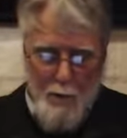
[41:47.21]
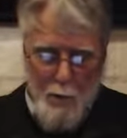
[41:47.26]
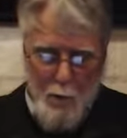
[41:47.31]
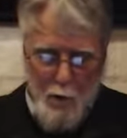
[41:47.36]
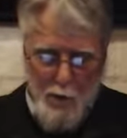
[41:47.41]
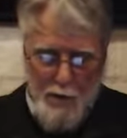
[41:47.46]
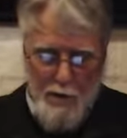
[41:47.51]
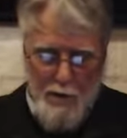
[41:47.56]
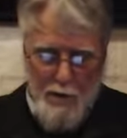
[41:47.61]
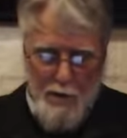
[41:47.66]

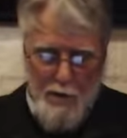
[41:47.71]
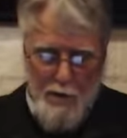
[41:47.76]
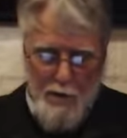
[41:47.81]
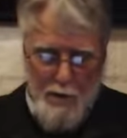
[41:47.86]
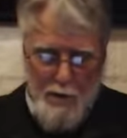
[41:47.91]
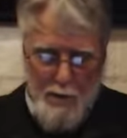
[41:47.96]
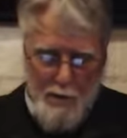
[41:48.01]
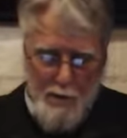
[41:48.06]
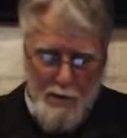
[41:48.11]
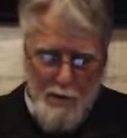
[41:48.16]
What
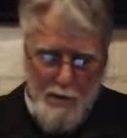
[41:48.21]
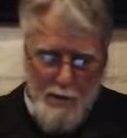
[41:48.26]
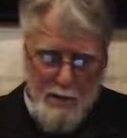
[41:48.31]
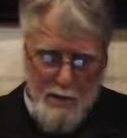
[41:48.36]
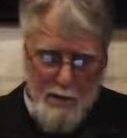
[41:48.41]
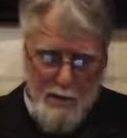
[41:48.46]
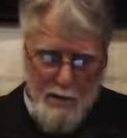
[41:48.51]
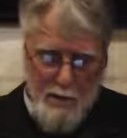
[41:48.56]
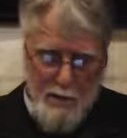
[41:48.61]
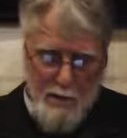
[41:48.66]

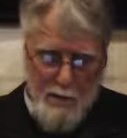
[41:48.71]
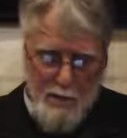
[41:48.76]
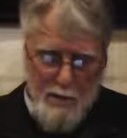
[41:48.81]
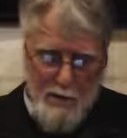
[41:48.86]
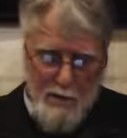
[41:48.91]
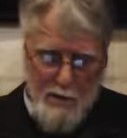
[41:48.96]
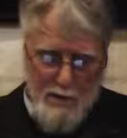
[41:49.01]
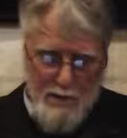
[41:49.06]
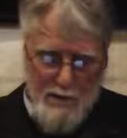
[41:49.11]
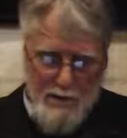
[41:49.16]

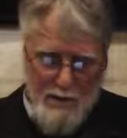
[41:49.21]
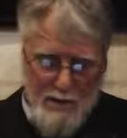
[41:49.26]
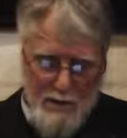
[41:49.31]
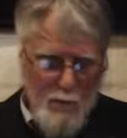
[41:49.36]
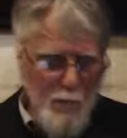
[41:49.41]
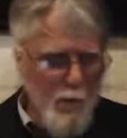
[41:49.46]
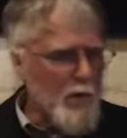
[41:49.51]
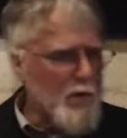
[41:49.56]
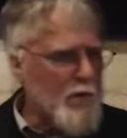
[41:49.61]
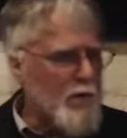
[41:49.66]
Dr. Yasin
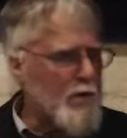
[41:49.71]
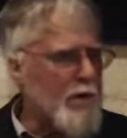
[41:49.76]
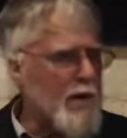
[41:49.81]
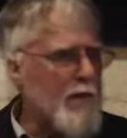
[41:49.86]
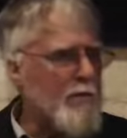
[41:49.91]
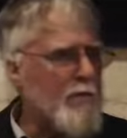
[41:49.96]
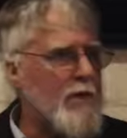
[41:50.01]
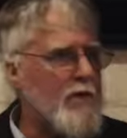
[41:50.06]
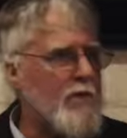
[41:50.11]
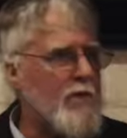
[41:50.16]
says, what could
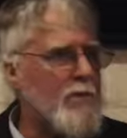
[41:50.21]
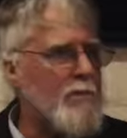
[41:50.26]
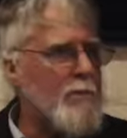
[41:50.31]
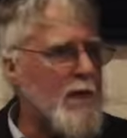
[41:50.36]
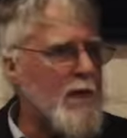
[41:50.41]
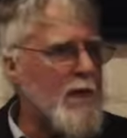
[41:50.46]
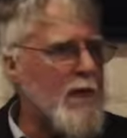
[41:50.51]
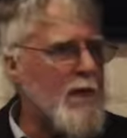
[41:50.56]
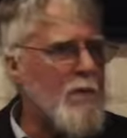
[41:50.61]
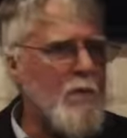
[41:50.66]
that reason
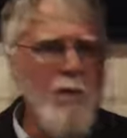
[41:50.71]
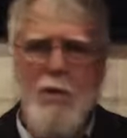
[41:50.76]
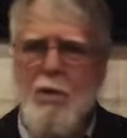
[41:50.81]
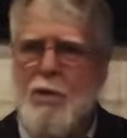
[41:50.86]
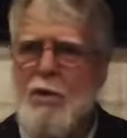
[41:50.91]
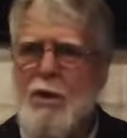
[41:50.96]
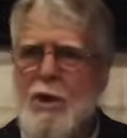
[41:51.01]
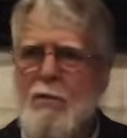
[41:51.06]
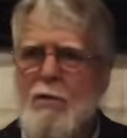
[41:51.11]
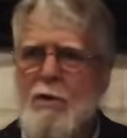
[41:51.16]
be? What
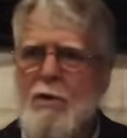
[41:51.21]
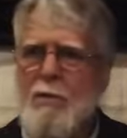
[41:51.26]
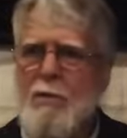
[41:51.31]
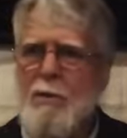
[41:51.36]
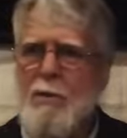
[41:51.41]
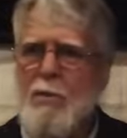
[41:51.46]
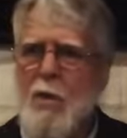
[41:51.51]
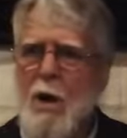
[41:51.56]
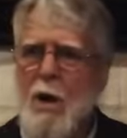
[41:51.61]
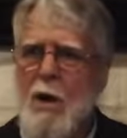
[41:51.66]
could that reason
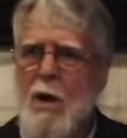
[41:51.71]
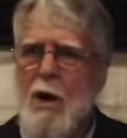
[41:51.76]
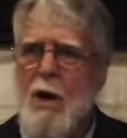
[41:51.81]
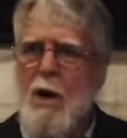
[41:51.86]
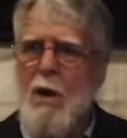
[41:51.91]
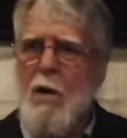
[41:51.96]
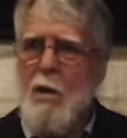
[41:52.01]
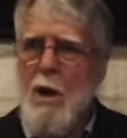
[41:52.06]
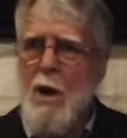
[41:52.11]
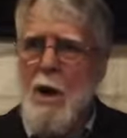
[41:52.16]
be?
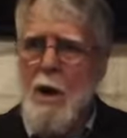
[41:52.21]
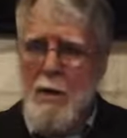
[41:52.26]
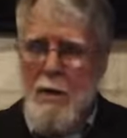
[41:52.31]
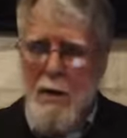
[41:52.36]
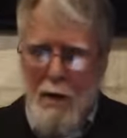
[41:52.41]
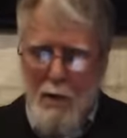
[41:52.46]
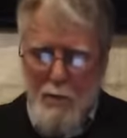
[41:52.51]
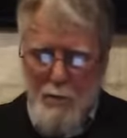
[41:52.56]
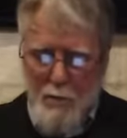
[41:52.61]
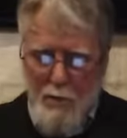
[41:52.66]

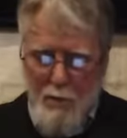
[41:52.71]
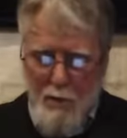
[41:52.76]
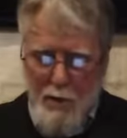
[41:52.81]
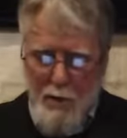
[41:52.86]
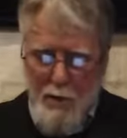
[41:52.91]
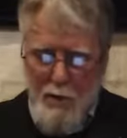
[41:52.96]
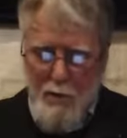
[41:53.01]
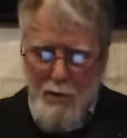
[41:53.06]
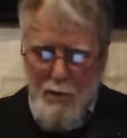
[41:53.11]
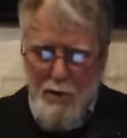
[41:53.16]

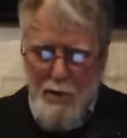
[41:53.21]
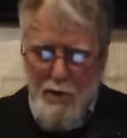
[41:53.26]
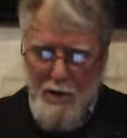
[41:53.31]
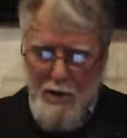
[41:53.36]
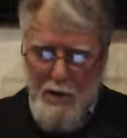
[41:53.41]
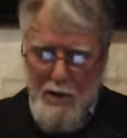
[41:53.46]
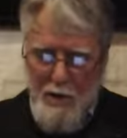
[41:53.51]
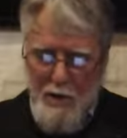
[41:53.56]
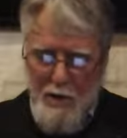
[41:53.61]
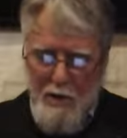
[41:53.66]
How
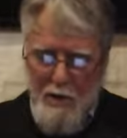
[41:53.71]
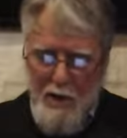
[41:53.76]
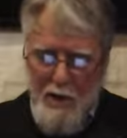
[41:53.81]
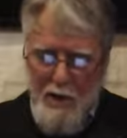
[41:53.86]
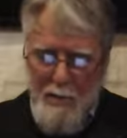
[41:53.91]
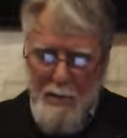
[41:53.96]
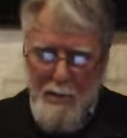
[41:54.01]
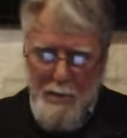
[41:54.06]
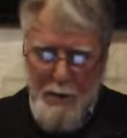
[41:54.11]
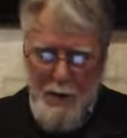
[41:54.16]
could that
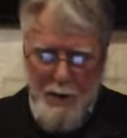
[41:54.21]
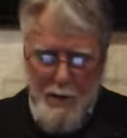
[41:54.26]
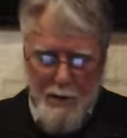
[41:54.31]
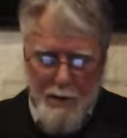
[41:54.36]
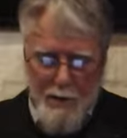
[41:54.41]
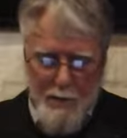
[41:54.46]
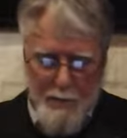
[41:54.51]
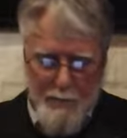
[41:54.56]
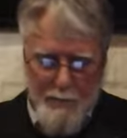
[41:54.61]
come about?